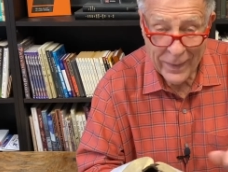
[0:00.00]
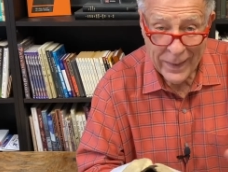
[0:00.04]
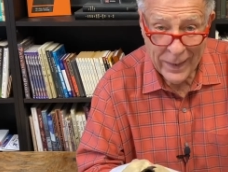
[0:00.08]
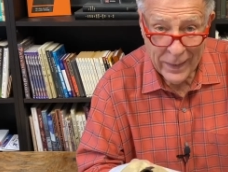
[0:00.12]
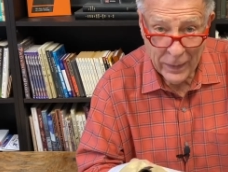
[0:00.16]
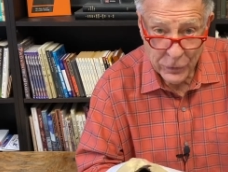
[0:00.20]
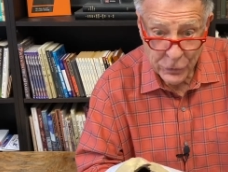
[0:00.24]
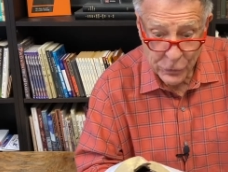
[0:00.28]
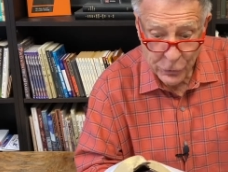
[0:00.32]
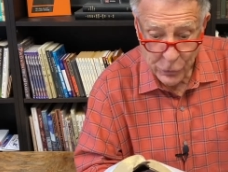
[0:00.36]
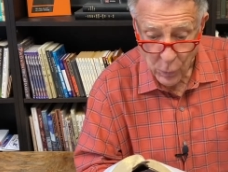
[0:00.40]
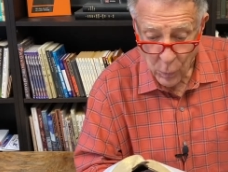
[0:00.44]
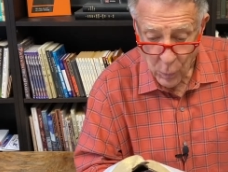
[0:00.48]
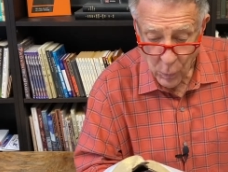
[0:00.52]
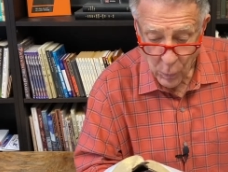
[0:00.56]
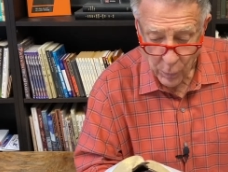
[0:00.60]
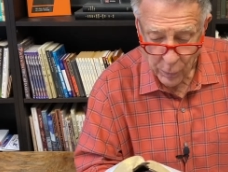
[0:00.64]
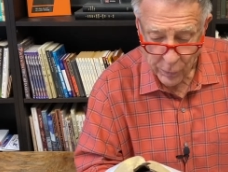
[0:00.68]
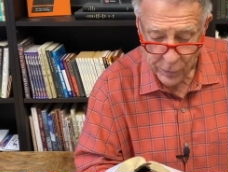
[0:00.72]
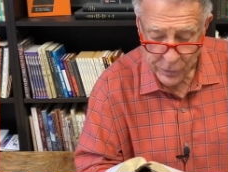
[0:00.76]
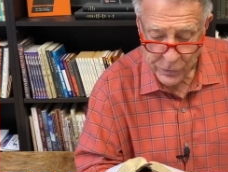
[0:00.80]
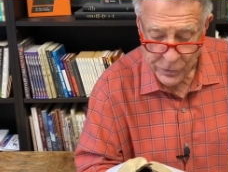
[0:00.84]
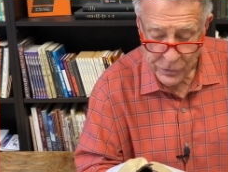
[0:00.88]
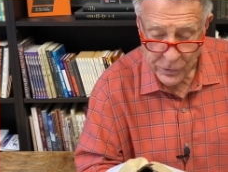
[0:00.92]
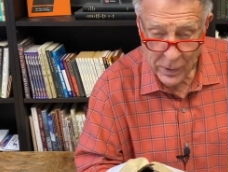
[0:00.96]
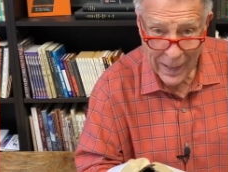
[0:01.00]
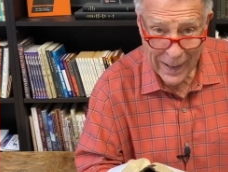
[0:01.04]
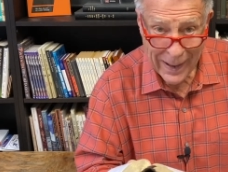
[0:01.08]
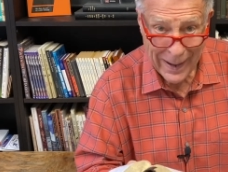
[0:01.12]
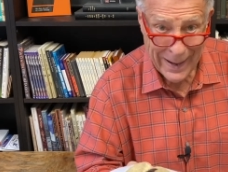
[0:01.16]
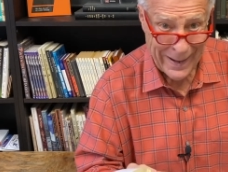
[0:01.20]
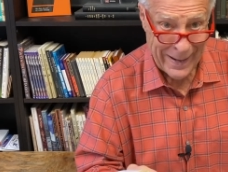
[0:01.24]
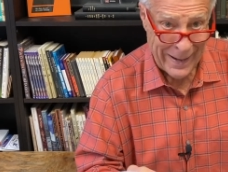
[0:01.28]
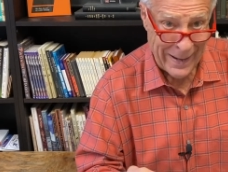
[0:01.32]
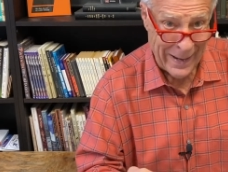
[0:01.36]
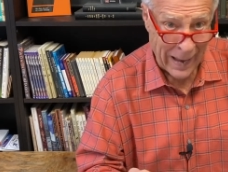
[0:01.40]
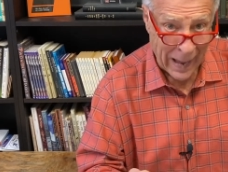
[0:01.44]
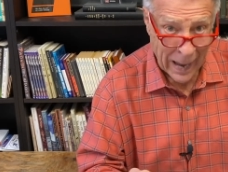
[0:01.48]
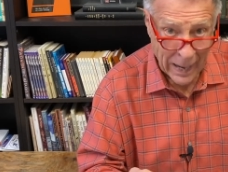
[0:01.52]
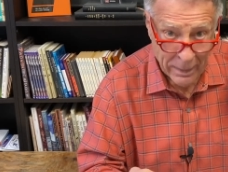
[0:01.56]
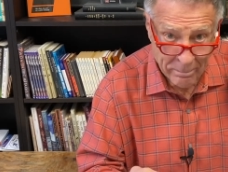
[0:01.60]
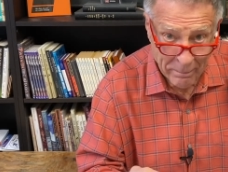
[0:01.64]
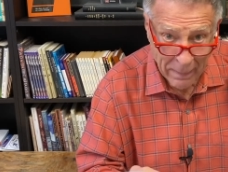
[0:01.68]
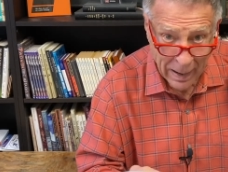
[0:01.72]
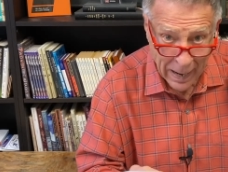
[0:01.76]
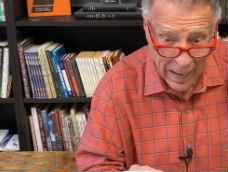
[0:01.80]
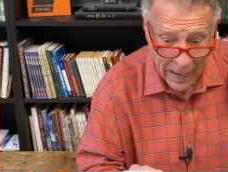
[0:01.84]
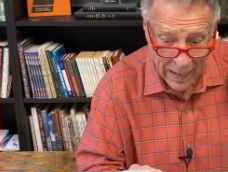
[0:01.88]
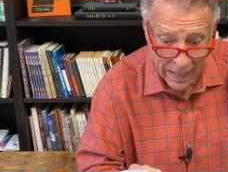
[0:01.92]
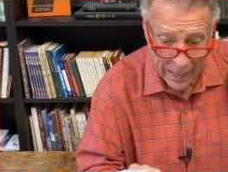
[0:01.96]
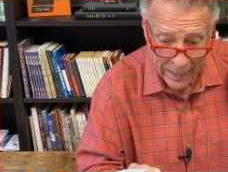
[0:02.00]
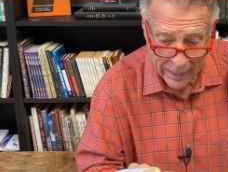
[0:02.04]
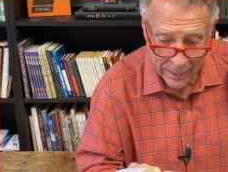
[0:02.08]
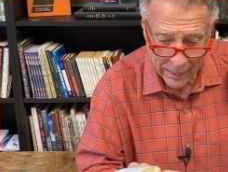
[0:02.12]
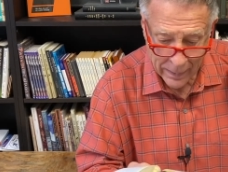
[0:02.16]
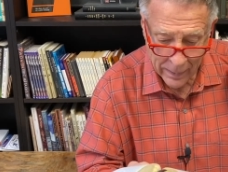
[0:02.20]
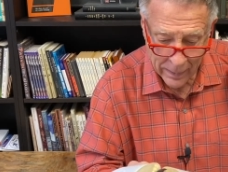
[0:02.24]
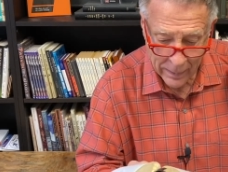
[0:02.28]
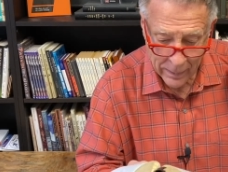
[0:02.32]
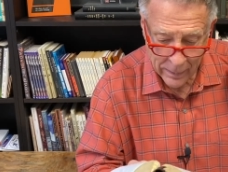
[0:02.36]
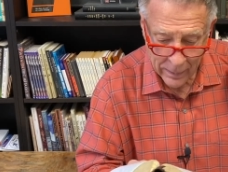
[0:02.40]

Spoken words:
is yours, not mine,